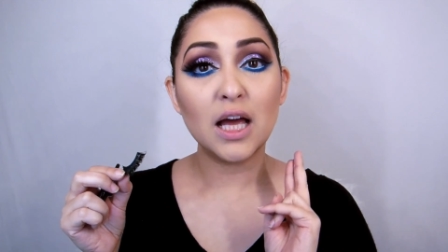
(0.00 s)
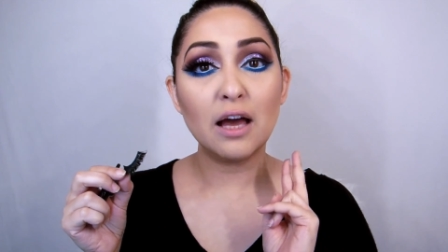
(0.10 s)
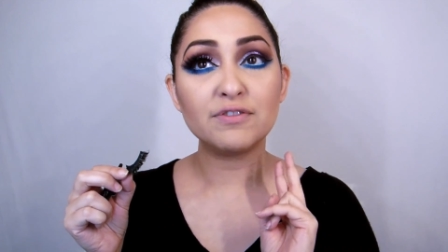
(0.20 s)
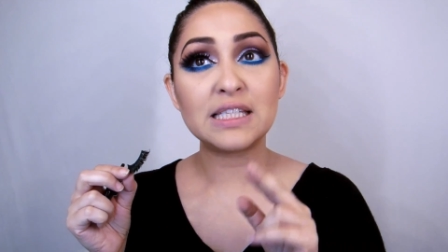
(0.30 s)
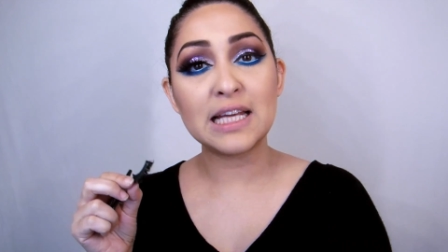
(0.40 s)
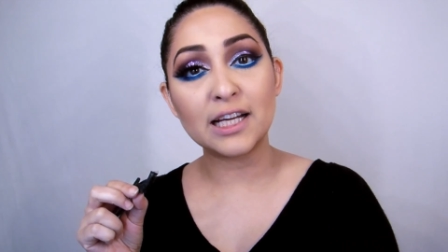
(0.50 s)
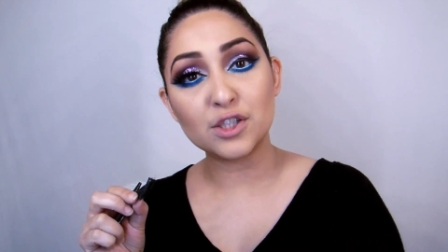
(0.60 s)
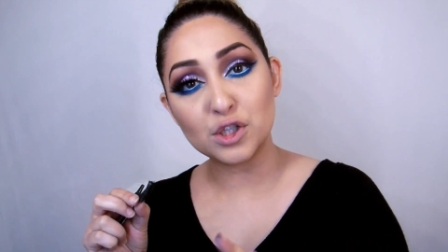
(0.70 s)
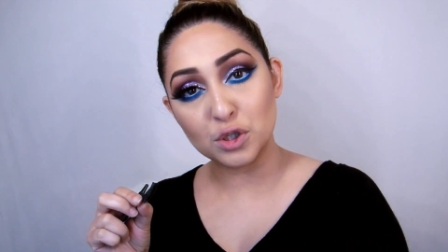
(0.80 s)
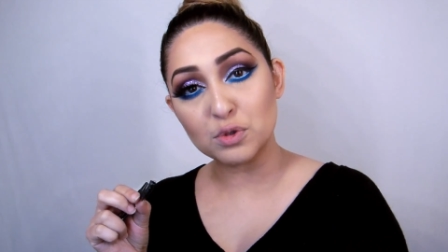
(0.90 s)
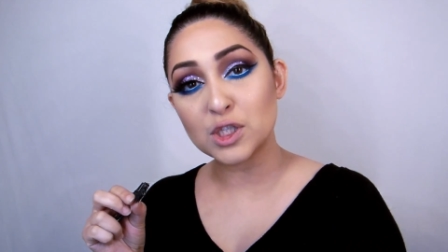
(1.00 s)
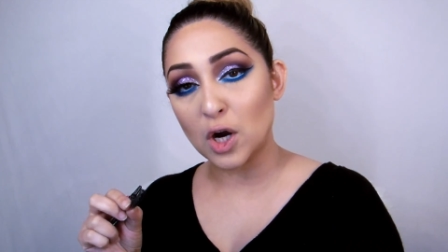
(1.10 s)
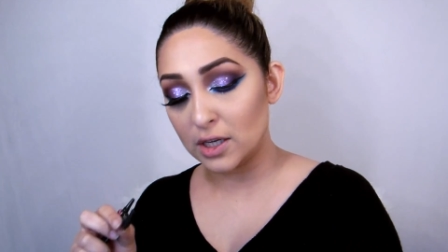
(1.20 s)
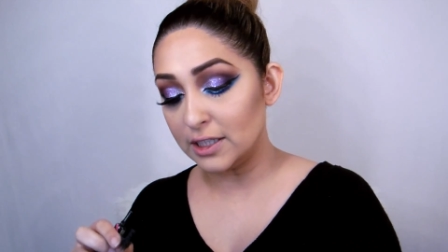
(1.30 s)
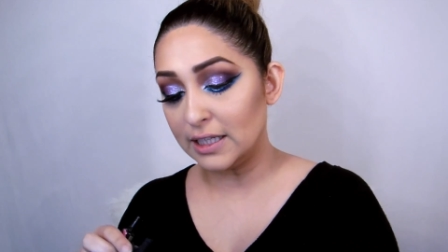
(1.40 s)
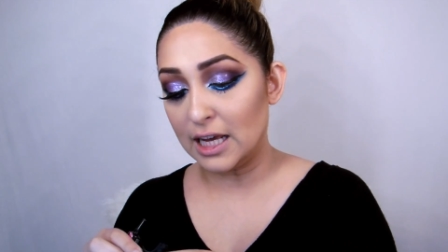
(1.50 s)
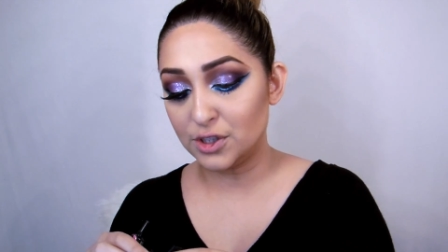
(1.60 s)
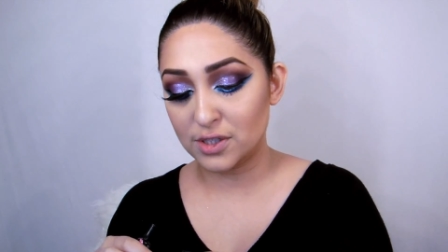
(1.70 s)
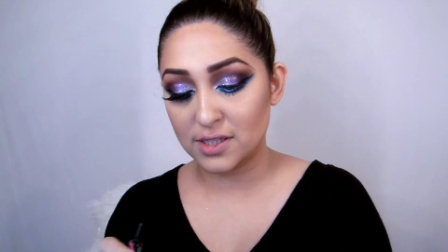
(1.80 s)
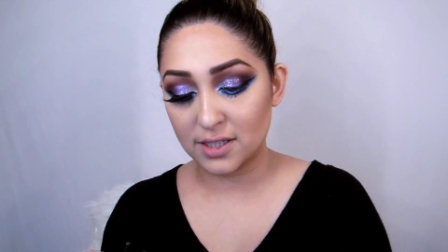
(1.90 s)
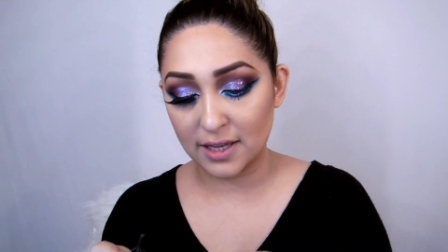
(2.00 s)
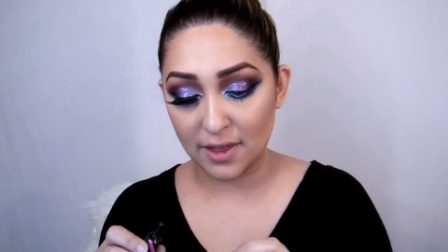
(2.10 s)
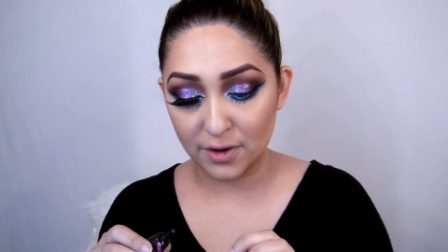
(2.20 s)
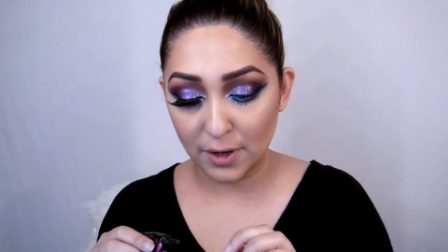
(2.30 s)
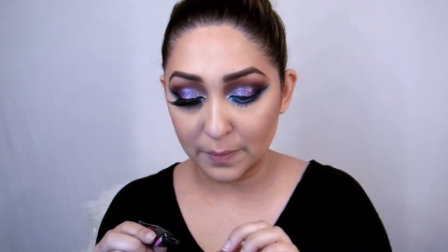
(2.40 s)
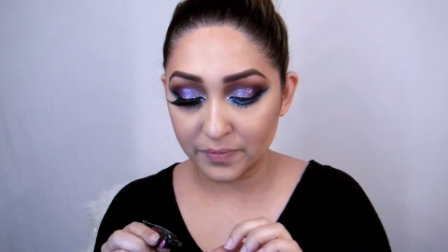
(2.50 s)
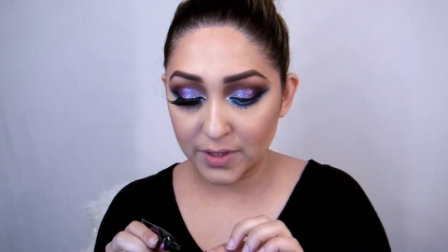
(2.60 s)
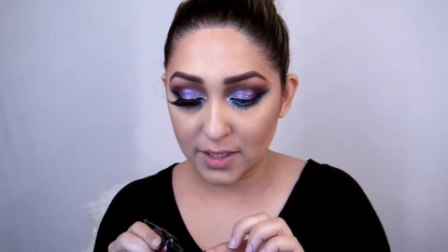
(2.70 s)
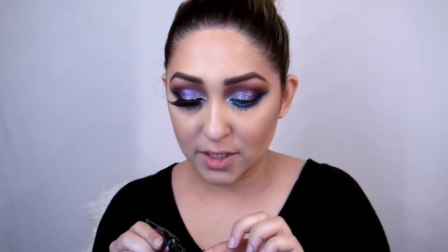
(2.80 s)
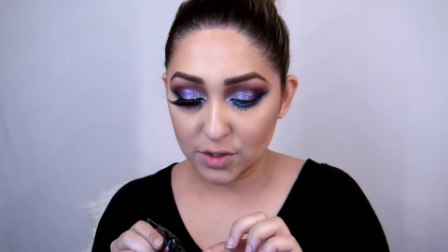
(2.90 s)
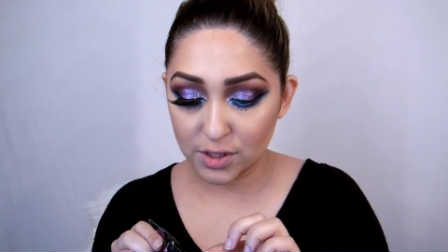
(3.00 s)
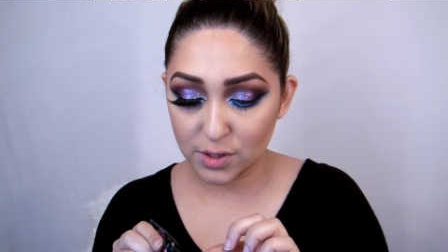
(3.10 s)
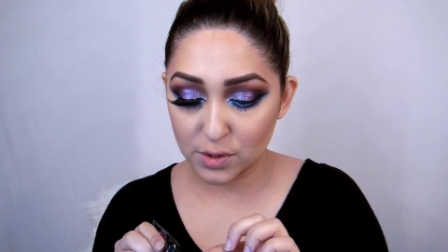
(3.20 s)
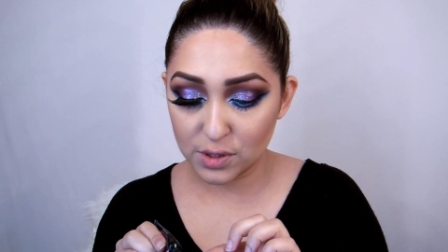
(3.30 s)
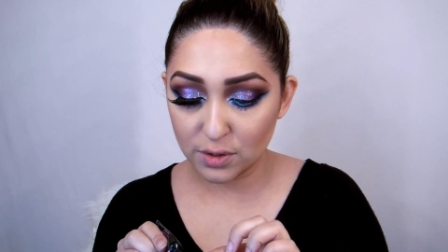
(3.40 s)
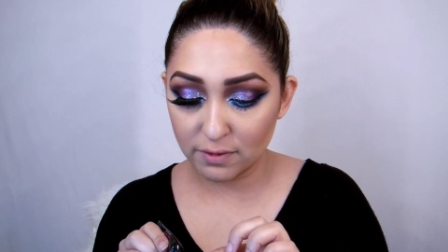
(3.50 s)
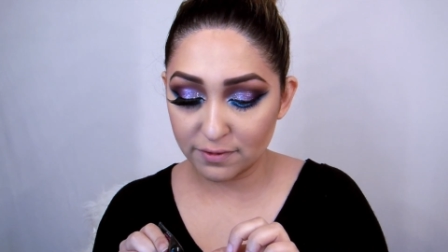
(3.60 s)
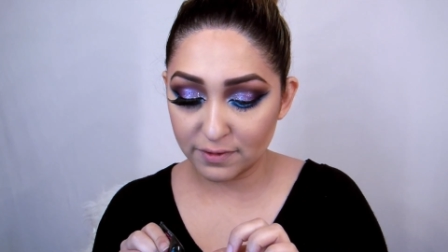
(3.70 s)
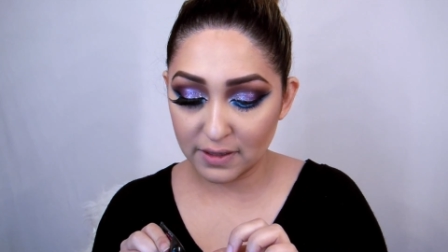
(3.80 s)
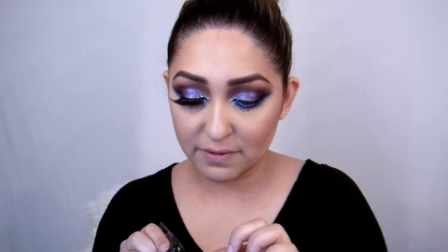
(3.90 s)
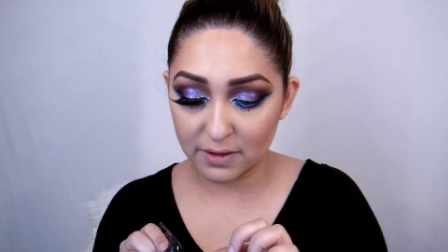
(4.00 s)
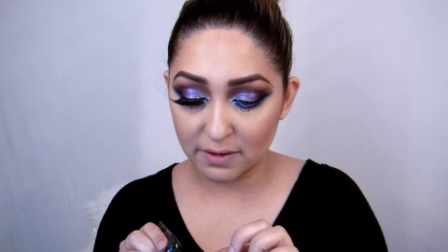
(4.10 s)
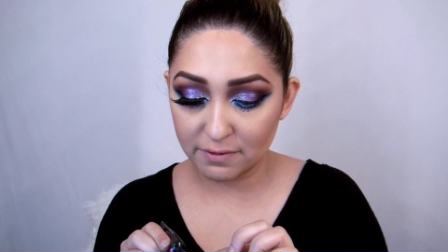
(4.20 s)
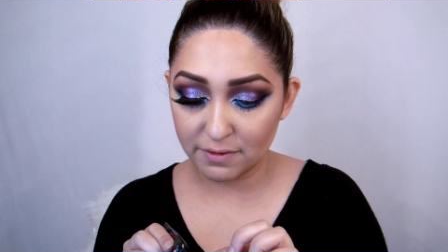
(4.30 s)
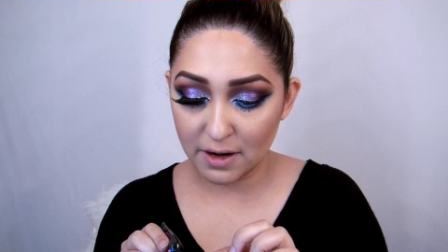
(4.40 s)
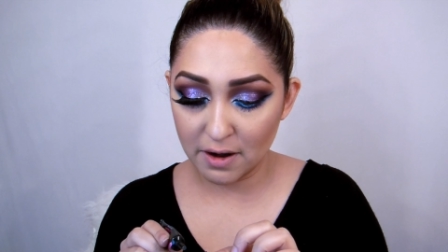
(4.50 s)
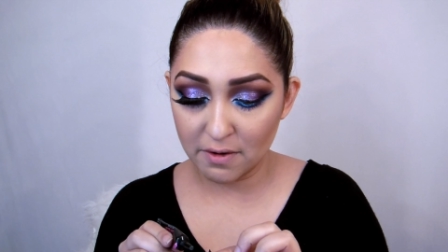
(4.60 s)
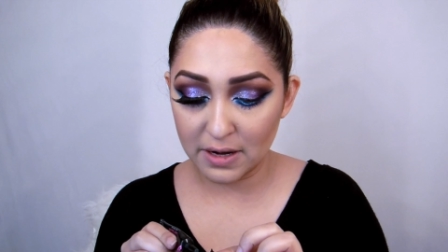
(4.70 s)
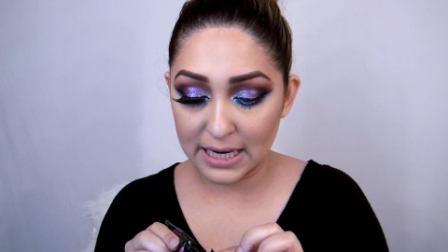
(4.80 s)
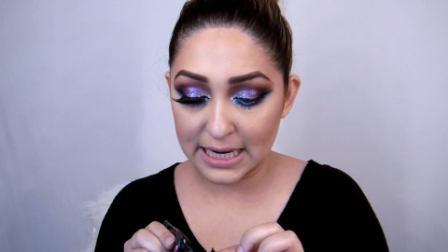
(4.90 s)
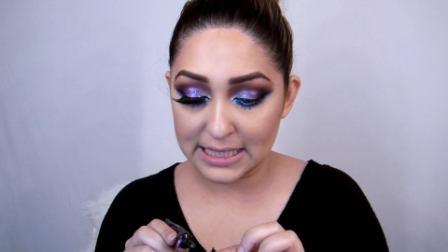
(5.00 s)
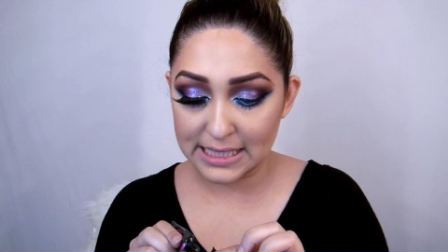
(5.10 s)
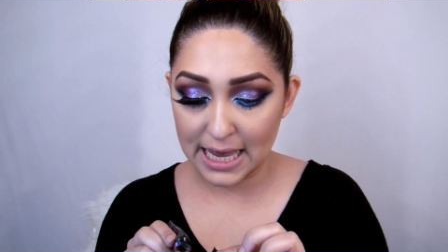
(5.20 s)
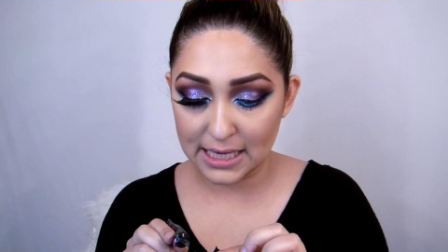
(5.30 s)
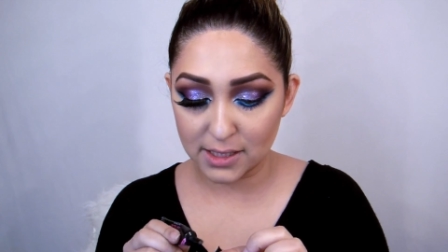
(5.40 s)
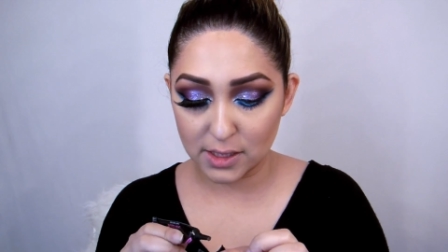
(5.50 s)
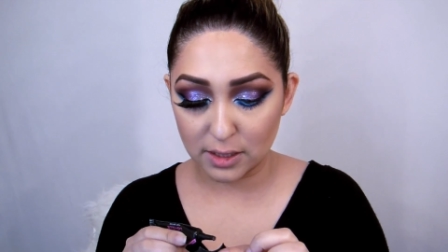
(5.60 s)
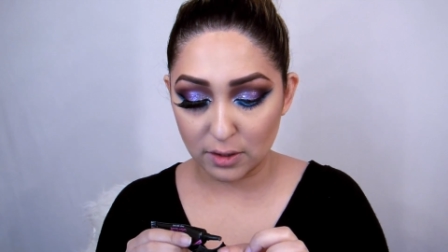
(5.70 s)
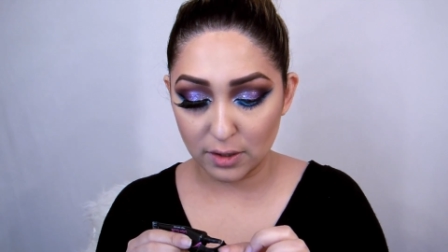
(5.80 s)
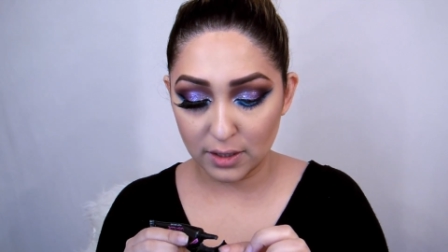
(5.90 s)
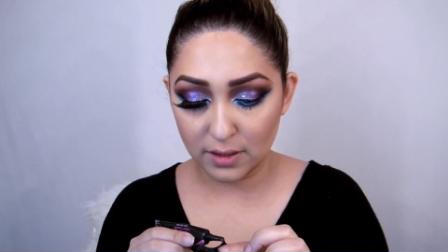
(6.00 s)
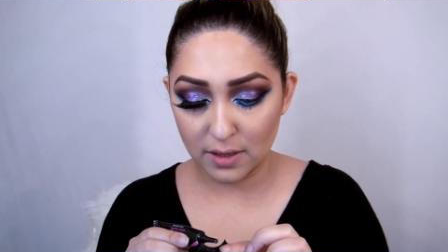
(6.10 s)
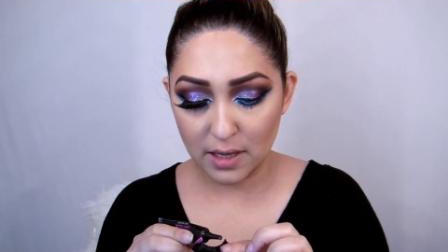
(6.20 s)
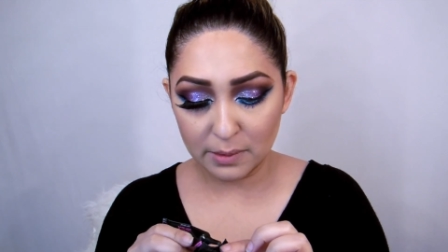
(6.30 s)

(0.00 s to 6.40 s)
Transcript: I've stacked two Scarlet lashes together just to sort of give it a very intense look.